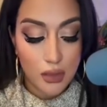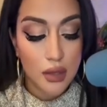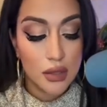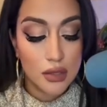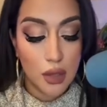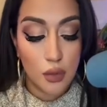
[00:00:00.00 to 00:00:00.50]

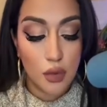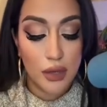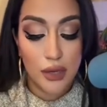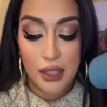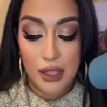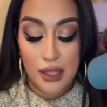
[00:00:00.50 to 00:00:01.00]
Someone
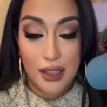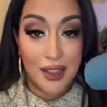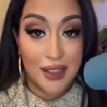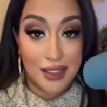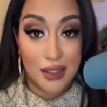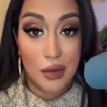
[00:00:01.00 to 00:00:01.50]

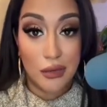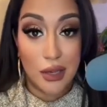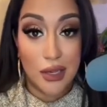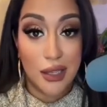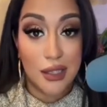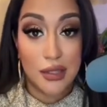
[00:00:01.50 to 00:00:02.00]
in their
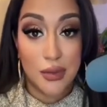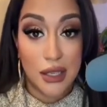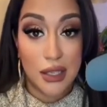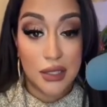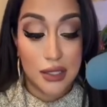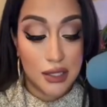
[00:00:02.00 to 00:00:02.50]
reading is being
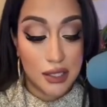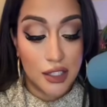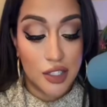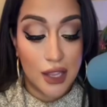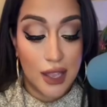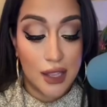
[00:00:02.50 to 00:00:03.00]
a
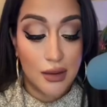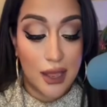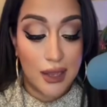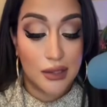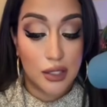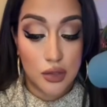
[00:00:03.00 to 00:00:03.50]
snitch and
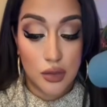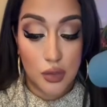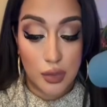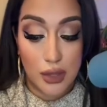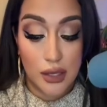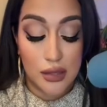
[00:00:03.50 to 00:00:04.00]
acting
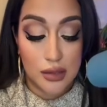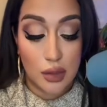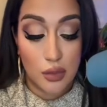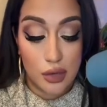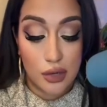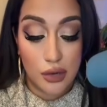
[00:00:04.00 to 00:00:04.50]
stupid, and
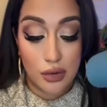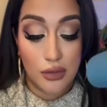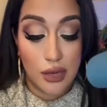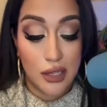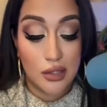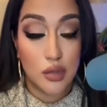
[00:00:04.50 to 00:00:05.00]
someone in your
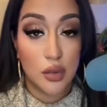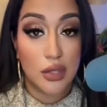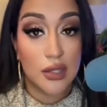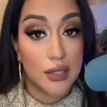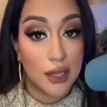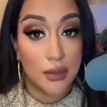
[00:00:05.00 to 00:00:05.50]
reading is doing the
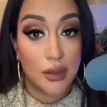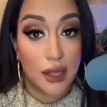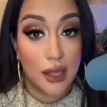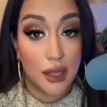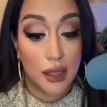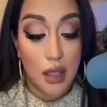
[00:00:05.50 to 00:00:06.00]
same
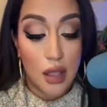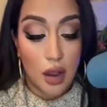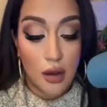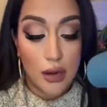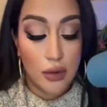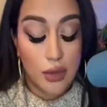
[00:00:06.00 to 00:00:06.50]
thing. All
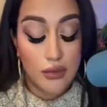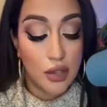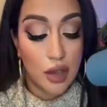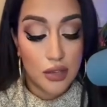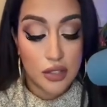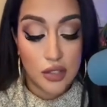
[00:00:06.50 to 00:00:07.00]
right, or maybe
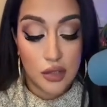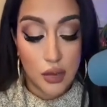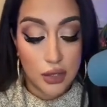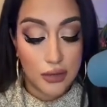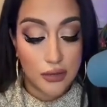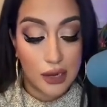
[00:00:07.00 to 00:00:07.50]
y'all just
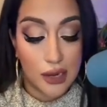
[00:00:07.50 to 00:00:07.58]
twinning right